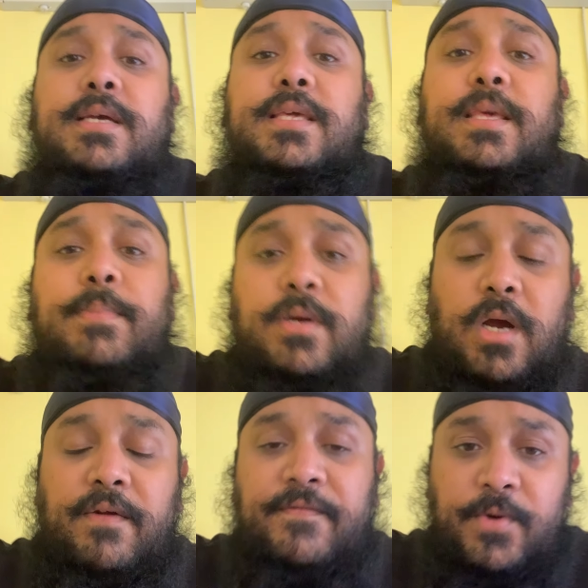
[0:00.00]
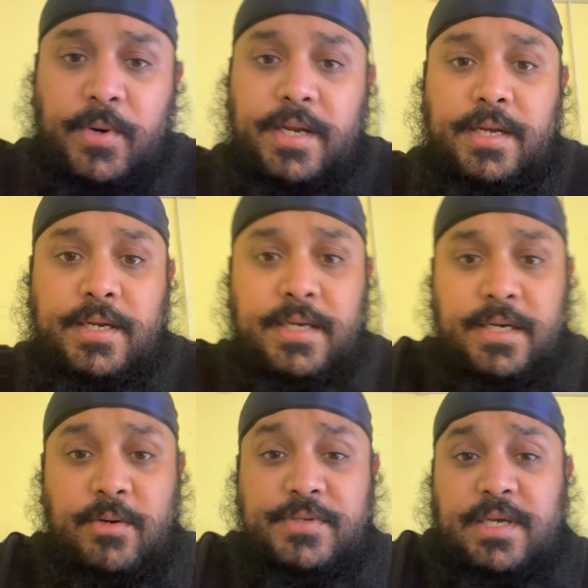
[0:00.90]
and keep on going through it.
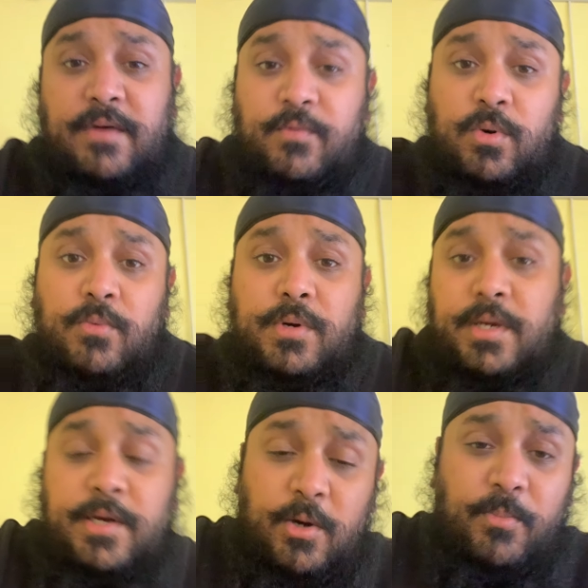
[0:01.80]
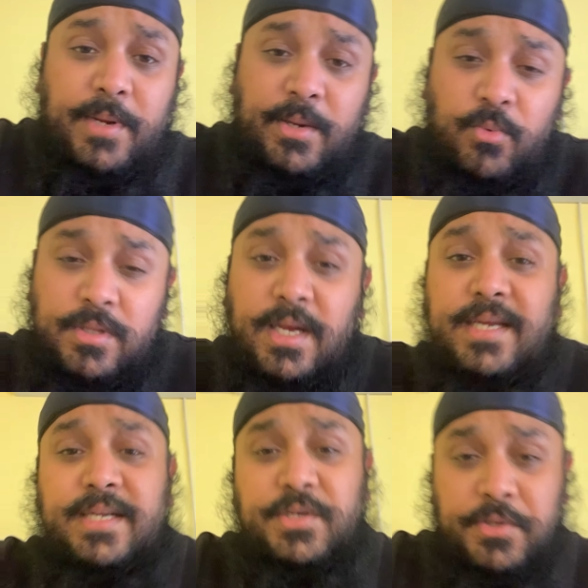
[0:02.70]
And obviously I for one would uh, help anyone that I
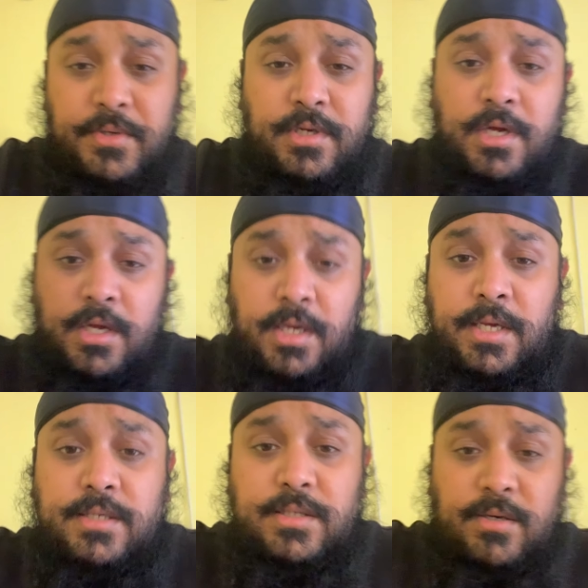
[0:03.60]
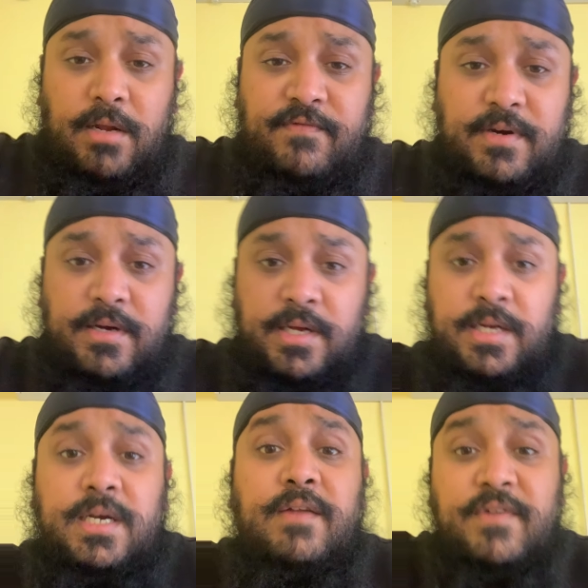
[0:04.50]
can do. So never
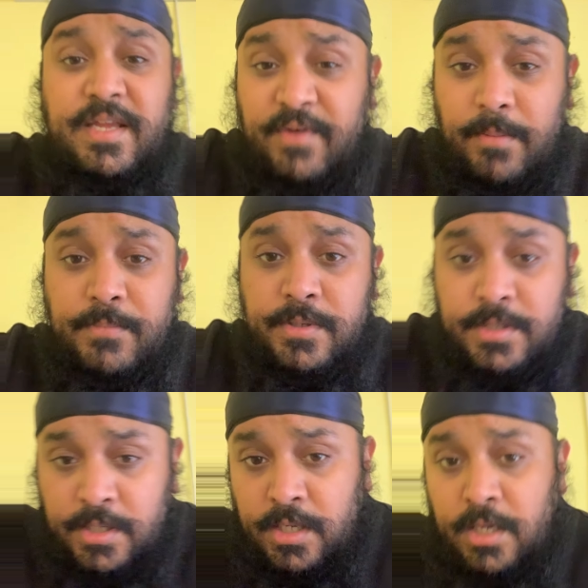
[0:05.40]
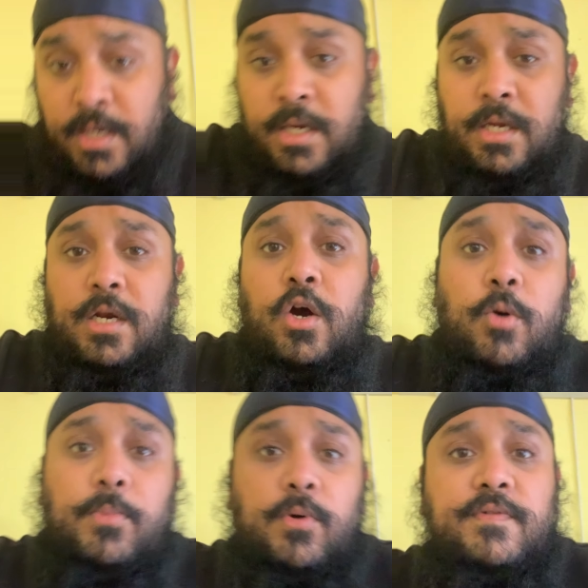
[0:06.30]
never give up. I
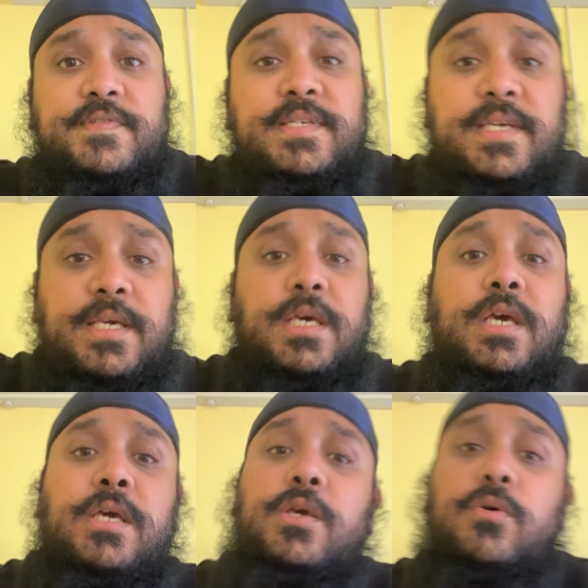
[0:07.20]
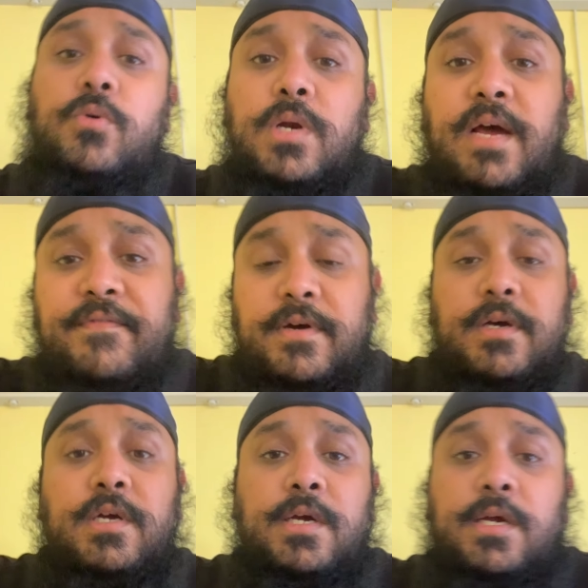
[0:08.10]
hope obviously you all have a
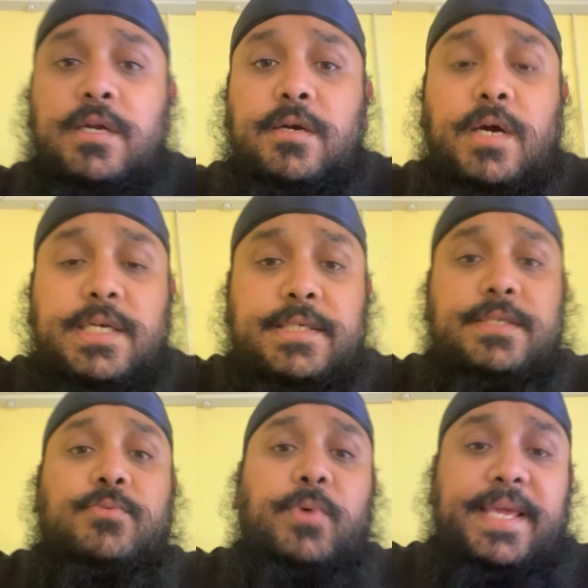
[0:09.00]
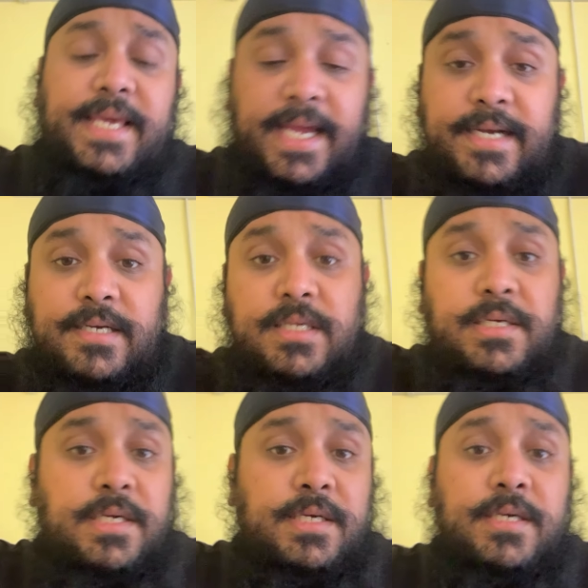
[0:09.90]
nice weekend.
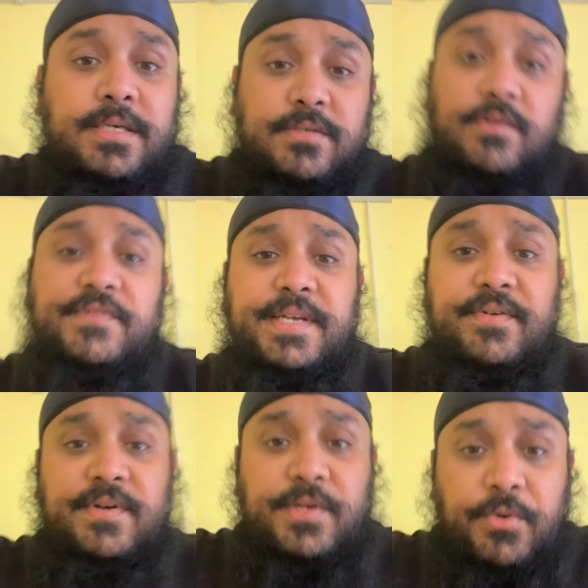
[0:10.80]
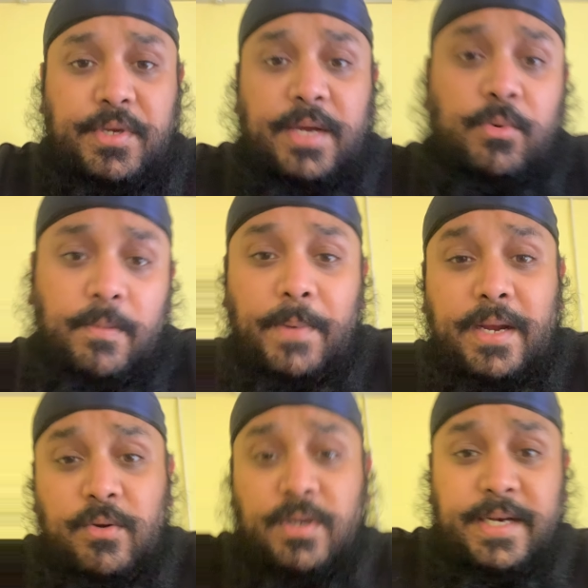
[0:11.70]
Obviously in the UK we've got
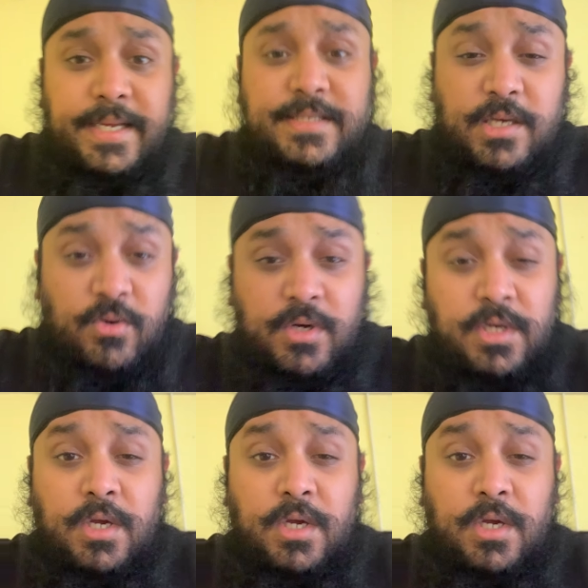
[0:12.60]
bank holidays, so